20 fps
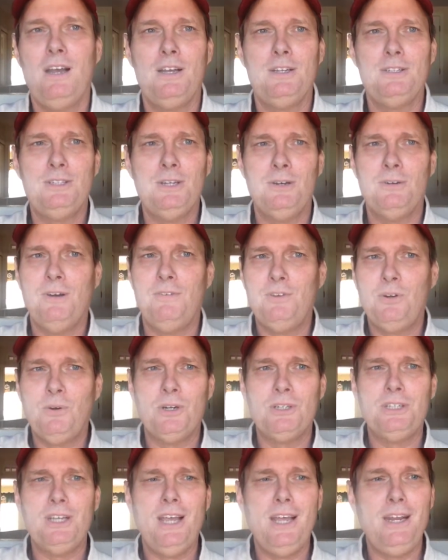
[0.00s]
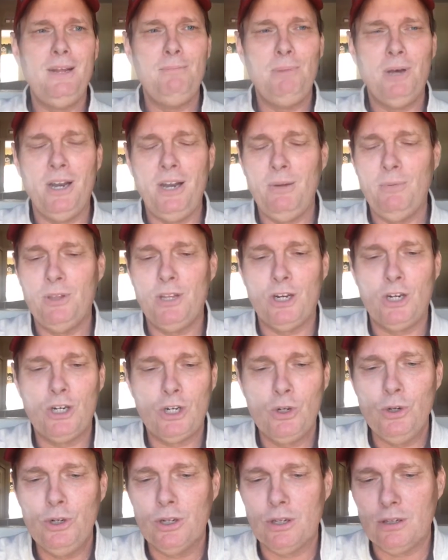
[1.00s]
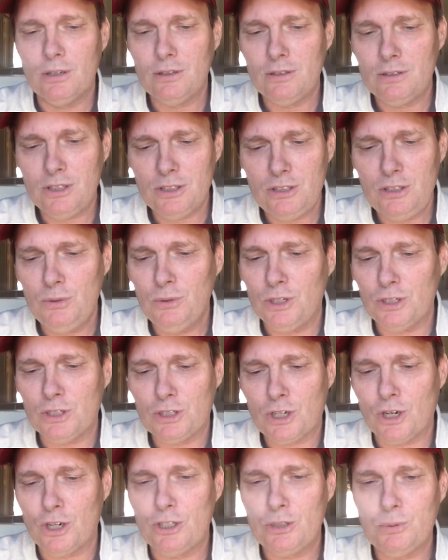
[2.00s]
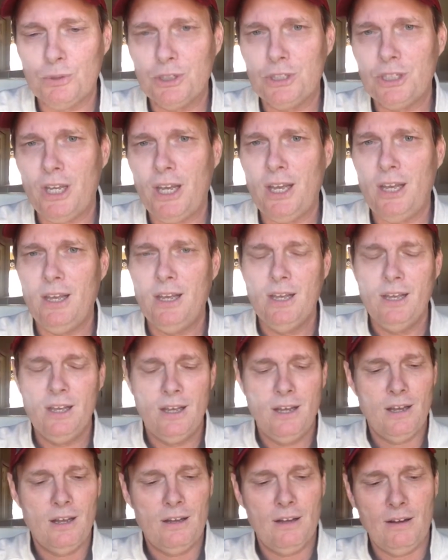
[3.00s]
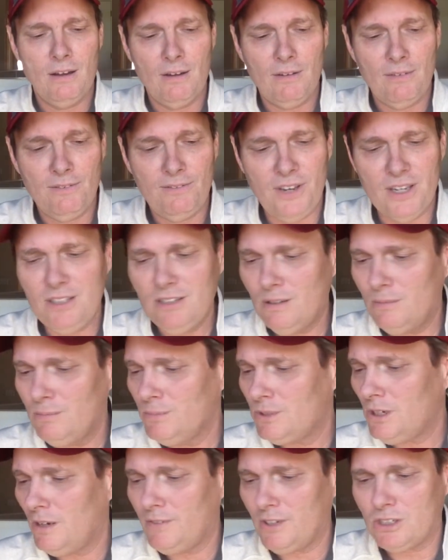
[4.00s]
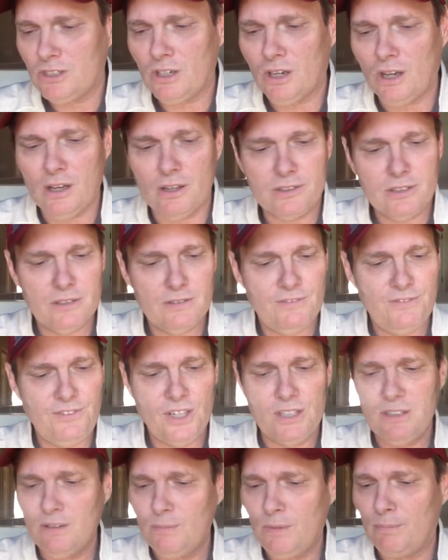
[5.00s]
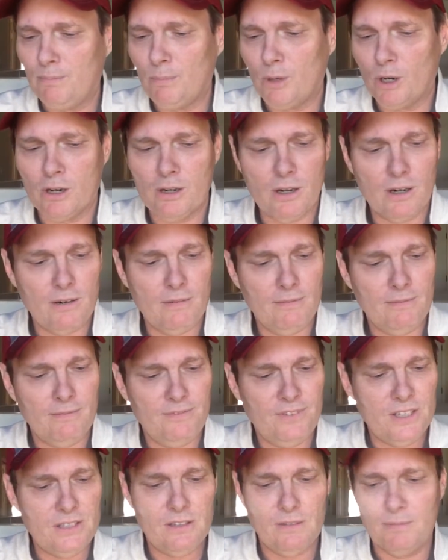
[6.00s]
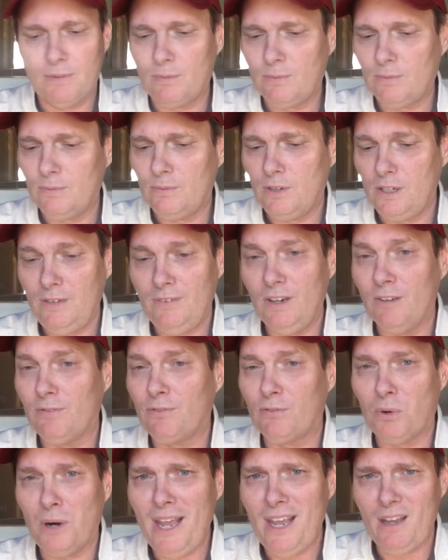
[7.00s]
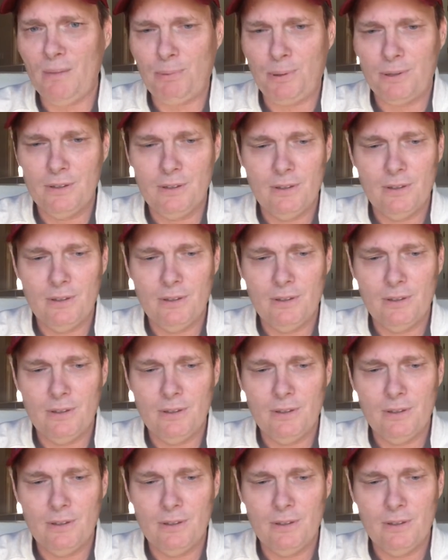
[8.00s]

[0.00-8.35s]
So, of course, anybody with a Google, just doing a search, will say victims of assaults, victim of murder, victim of even of rape.